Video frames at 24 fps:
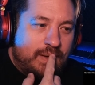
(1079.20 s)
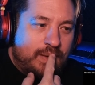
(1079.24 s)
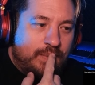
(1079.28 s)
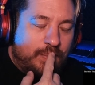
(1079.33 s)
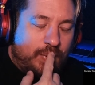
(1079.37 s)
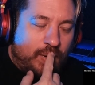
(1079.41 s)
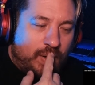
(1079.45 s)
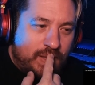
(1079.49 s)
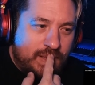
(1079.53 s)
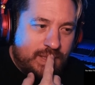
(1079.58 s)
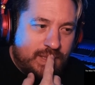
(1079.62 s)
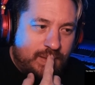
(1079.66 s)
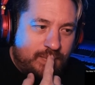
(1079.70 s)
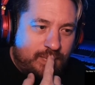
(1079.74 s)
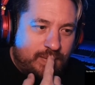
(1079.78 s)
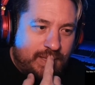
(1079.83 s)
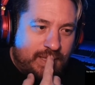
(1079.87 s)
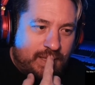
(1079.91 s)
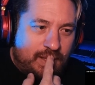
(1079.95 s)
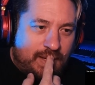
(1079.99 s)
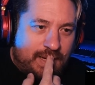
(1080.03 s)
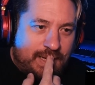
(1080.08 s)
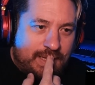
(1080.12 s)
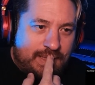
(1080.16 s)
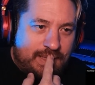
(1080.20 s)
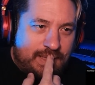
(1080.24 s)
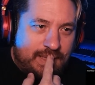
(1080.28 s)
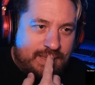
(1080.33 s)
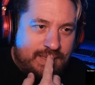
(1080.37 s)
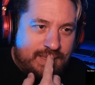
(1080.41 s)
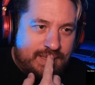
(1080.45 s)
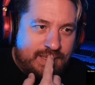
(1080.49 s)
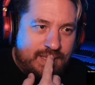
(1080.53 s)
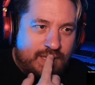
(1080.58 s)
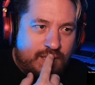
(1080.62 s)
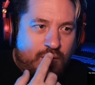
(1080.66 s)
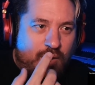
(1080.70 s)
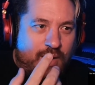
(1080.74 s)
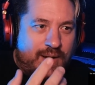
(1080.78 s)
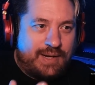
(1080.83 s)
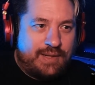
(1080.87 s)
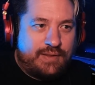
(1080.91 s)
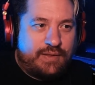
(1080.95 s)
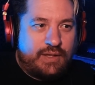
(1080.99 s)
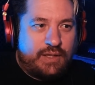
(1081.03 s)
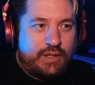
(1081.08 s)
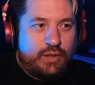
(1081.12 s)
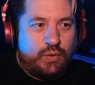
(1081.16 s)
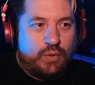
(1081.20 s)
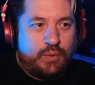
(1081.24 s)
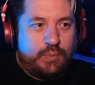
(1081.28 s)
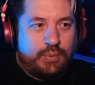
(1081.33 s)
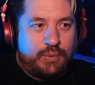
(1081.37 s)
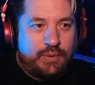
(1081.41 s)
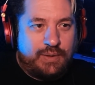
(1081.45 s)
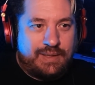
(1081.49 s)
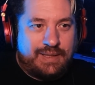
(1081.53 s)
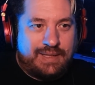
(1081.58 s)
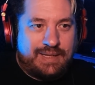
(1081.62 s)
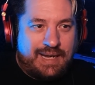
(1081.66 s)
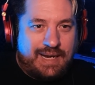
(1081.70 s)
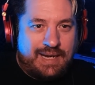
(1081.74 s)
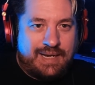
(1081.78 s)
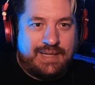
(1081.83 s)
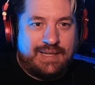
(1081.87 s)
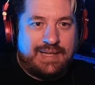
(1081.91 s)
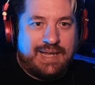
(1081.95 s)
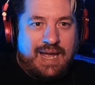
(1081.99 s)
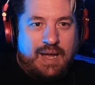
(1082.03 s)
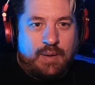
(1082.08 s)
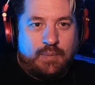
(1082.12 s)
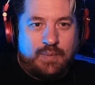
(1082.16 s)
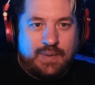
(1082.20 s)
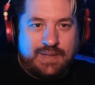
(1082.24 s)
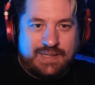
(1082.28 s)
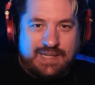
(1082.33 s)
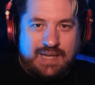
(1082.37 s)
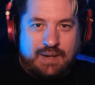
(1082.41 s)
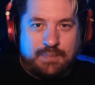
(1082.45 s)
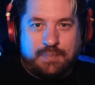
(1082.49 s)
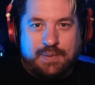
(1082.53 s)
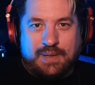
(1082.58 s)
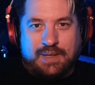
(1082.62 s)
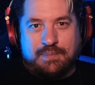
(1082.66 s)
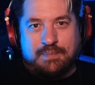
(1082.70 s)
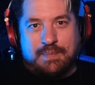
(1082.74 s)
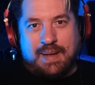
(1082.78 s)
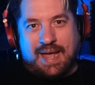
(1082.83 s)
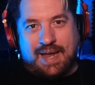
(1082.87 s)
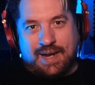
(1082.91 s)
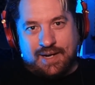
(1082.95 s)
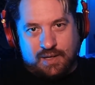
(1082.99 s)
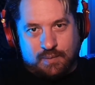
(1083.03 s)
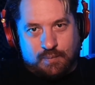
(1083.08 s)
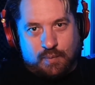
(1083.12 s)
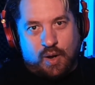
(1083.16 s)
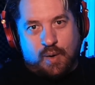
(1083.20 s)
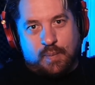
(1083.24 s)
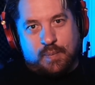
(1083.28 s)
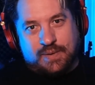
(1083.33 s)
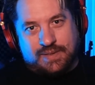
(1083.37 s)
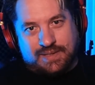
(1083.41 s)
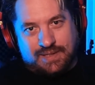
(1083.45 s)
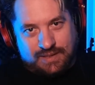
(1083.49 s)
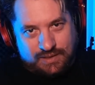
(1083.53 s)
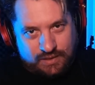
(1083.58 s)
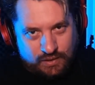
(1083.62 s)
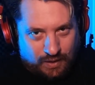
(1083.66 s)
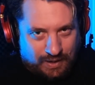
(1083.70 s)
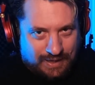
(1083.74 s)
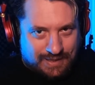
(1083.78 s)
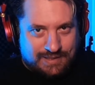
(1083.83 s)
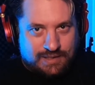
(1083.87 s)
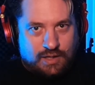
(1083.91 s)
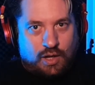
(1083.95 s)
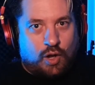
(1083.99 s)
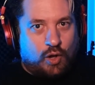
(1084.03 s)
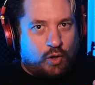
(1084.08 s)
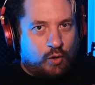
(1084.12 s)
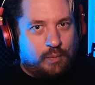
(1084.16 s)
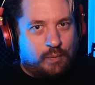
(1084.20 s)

Possibly like this is the kind of thing you would put at the end of the album as that big magnum opus that ties the whole